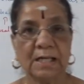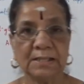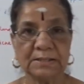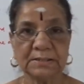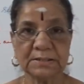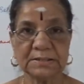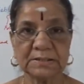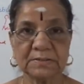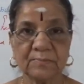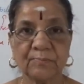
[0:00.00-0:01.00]
others.
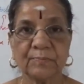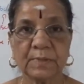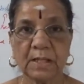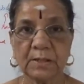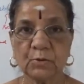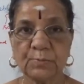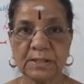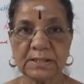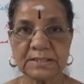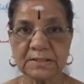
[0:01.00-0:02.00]
I hope you
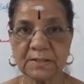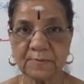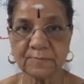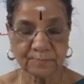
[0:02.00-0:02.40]
understand.